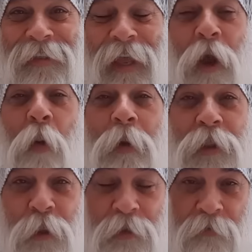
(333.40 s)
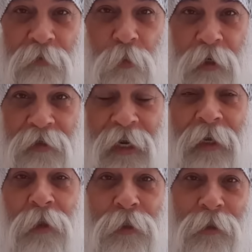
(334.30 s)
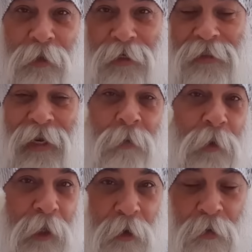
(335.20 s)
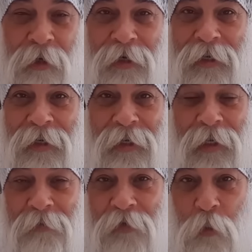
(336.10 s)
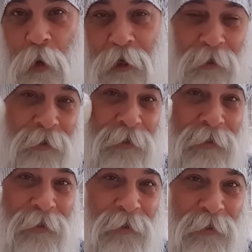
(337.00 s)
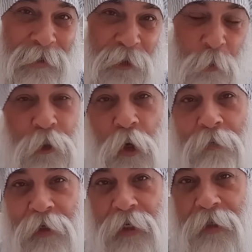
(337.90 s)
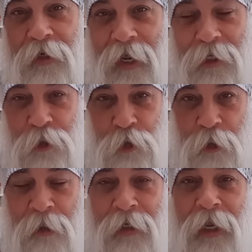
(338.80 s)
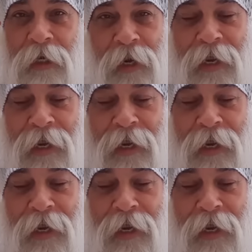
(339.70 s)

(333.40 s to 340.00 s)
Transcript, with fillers: I hope it's useful for you. Take a look at the links down below if you want to switch over to the night shirt and